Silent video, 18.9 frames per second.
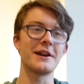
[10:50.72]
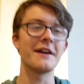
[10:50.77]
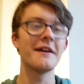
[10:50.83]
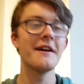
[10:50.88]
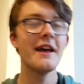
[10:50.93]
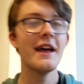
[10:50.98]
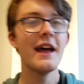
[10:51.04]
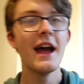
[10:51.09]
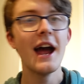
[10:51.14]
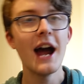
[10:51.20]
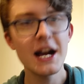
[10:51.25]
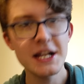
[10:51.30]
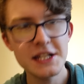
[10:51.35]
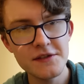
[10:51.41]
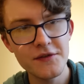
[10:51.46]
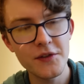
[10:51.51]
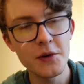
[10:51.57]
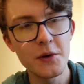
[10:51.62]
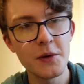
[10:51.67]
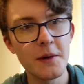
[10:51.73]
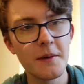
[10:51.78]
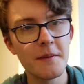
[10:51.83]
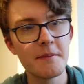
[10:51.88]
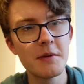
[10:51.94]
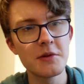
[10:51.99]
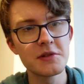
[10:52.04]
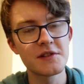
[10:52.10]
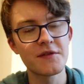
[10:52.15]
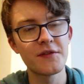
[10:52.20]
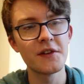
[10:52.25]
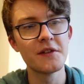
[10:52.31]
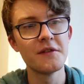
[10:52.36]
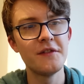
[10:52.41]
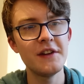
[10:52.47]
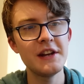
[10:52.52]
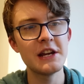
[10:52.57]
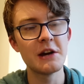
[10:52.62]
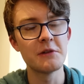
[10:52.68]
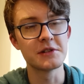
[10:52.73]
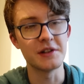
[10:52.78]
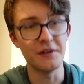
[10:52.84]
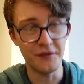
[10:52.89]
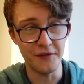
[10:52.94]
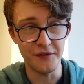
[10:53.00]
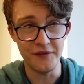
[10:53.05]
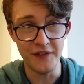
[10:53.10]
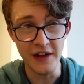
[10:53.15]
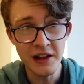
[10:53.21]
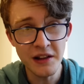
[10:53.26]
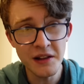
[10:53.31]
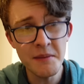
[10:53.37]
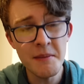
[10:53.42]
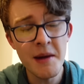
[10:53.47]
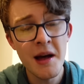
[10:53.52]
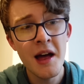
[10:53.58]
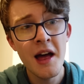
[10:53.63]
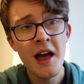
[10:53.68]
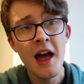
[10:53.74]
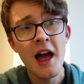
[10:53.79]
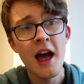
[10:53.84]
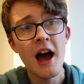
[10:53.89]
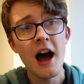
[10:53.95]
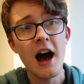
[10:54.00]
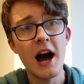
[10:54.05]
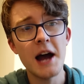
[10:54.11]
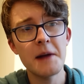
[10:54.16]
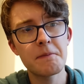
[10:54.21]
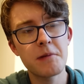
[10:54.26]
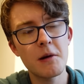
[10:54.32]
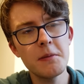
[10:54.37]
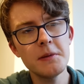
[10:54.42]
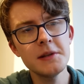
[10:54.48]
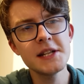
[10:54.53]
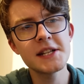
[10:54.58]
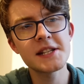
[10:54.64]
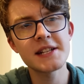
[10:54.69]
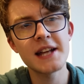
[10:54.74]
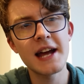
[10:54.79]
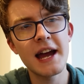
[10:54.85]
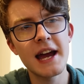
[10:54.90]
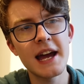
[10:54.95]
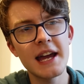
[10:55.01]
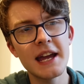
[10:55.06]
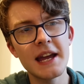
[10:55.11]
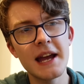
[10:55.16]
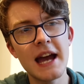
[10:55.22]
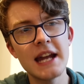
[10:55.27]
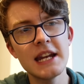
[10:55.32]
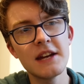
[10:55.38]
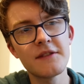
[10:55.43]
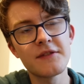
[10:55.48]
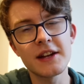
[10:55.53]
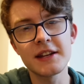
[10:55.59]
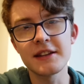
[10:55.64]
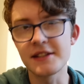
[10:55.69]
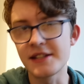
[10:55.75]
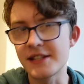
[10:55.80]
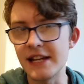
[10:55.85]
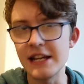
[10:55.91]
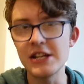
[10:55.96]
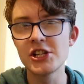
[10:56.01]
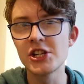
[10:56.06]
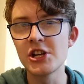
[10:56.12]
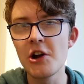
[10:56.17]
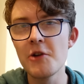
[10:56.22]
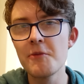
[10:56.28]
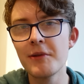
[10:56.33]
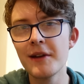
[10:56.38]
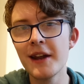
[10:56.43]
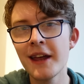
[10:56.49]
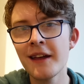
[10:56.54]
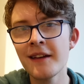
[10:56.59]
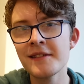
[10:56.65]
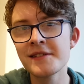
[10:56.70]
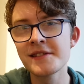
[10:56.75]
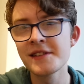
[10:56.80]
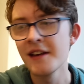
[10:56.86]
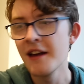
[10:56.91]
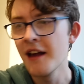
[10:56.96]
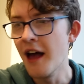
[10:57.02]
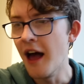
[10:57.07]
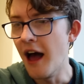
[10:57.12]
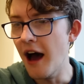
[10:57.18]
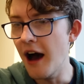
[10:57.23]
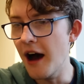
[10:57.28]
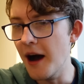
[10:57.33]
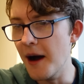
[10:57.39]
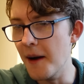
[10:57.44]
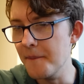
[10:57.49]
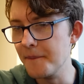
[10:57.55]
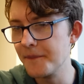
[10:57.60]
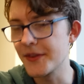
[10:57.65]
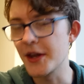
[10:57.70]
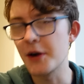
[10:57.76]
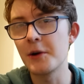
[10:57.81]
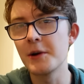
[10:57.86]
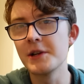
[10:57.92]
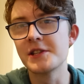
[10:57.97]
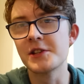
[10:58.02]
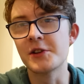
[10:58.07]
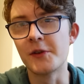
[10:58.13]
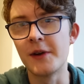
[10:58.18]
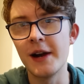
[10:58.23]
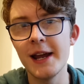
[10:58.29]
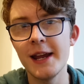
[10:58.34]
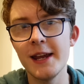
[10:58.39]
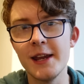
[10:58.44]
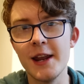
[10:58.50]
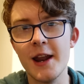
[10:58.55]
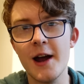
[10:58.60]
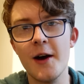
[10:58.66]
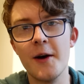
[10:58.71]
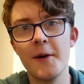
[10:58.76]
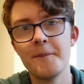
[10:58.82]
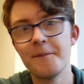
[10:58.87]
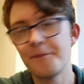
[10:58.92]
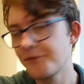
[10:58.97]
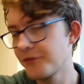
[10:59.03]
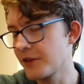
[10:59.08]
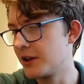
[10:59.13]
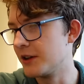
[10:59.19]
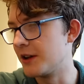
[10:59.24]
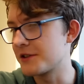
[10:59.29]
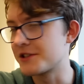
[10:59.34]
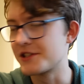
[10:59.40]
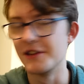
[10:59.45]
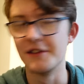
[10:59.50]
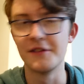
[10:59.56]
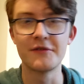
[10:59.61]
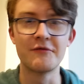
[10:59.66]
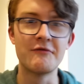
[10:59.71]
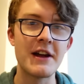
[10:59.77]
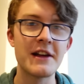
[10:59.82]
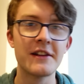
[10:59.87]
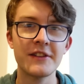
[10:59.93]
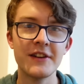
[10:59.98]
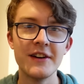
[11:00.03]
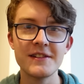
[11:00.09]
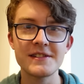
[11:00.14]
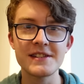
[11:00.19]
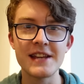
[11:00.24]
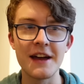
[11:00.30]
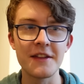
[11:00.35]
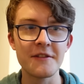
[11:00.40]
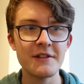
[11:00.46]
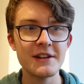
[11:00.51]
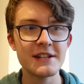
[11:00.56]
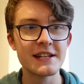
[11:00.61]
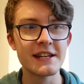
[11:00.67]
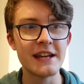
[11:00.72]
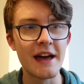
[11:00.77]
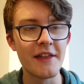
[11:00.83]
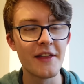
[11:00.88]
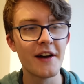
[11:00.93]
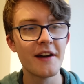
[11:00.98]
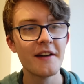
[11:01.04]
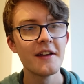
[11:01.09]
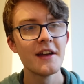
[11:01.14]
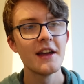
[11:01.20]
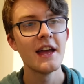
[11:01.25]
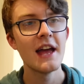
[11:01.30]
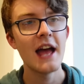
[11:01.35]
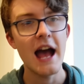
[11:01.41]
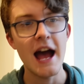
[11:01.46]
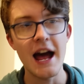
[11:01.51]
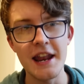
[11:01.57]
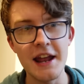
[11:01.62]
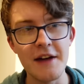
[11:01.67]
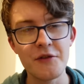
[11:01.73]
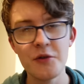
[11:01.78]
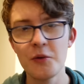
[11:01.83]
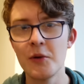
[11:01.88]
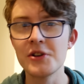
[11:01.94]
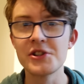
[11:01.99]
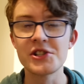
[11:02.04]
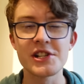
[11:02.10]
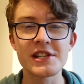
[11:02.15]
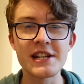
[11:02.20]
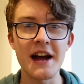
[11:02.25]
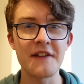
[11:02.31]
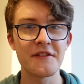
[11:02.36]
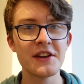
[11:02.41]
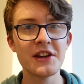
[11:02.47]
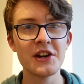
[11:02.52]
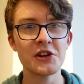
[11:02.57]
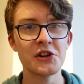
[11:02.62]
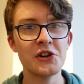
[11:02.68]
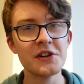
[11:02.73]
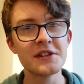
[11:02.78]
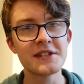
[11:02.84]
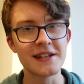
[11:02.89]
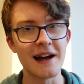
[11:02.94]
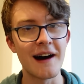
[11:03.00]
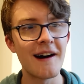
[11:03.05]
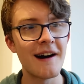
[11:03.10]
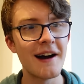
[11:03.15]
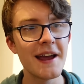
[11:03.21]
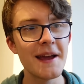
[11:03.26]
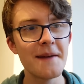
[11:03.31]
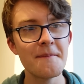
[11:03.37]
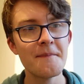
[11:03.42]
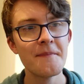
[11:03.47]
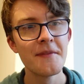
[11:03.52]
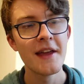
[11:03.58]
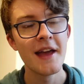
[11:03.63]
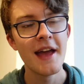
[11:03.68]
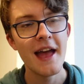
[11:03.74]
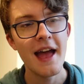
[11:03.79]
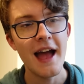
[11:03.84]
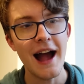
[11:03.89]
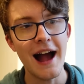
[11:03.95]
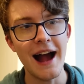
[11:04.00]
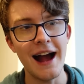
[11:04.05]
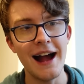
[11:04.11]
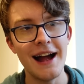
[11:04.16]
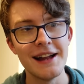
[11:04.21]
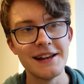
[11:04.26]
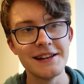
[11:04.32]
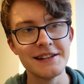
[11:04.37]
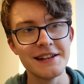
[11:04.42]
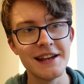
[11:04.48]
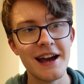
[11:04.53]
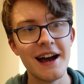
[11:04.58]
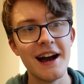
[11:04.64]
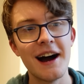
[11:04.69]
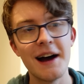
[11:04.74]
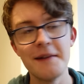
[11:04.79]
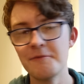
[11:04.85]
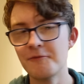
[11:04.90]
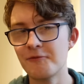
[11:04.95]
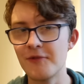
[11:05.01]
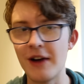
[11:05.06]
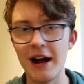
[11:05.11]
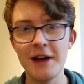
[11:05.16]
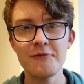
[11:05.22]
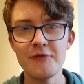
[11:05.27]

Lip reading: it. As for most fun video to film, I'd probably say any of, like, the station openings. They're always great, you know, lots of rail nerds gathering together, and everyone's just having a good time. And yeah, I